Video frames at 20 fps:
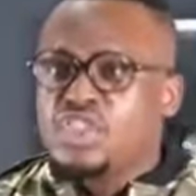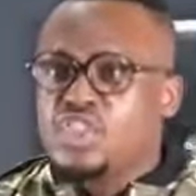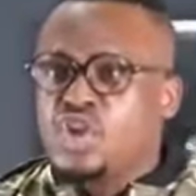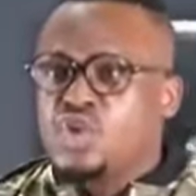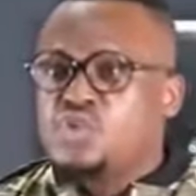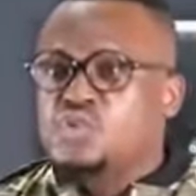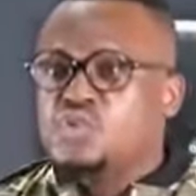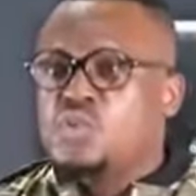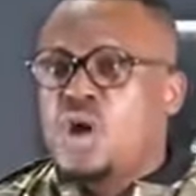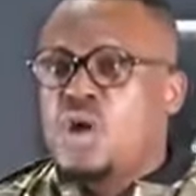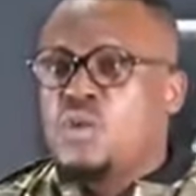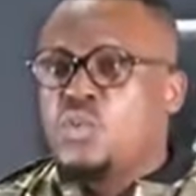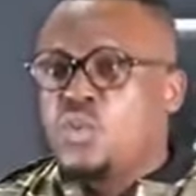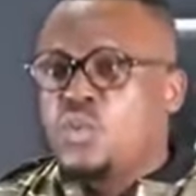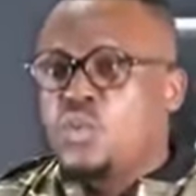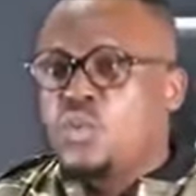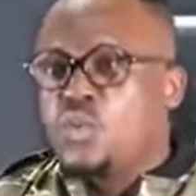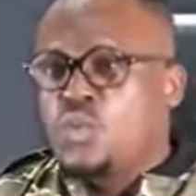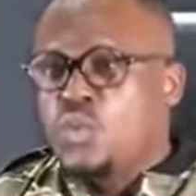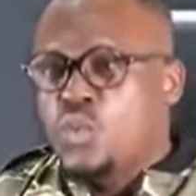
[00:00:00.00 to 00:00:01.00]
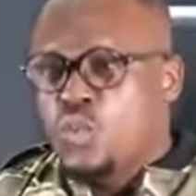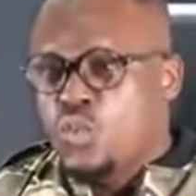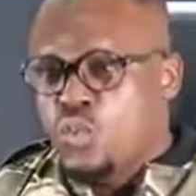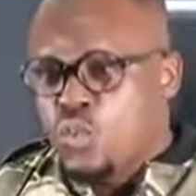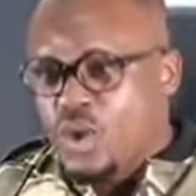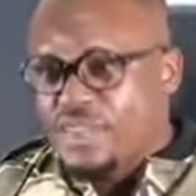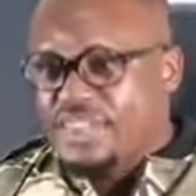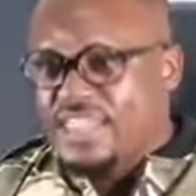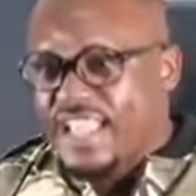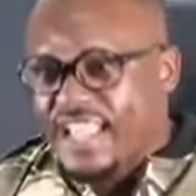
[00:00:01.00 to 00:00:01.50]
Those
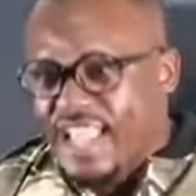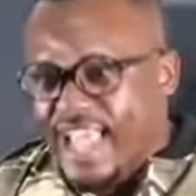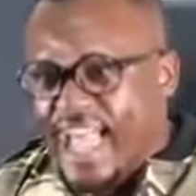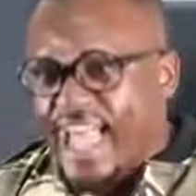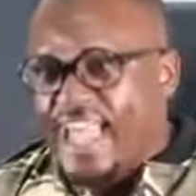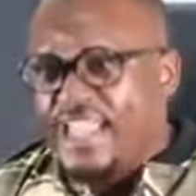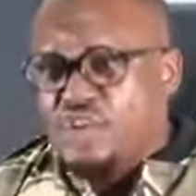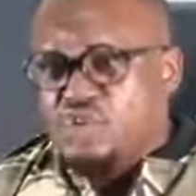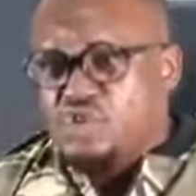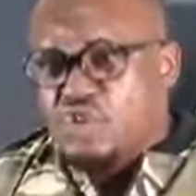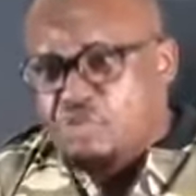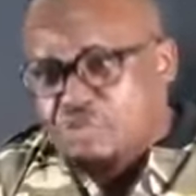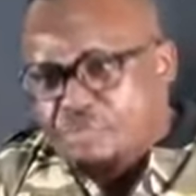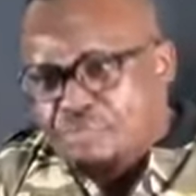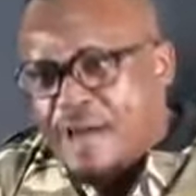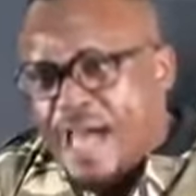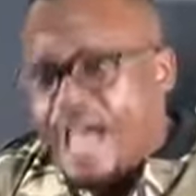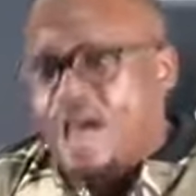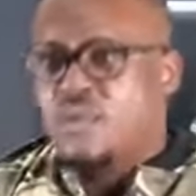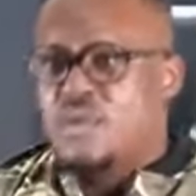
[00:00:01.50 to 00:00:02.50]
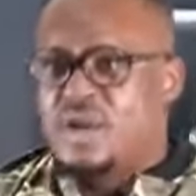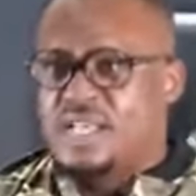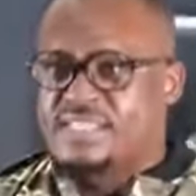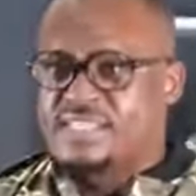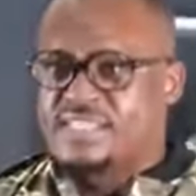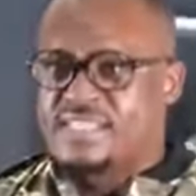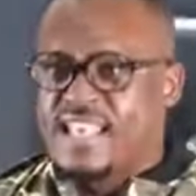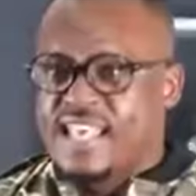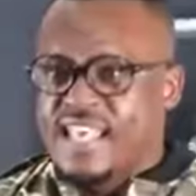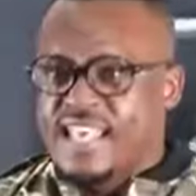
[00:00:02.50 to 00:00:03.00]
were the kind of
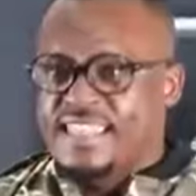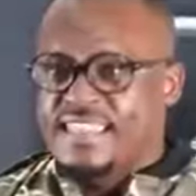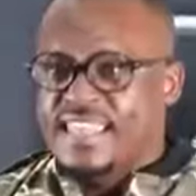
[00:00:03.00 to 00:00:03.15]
powers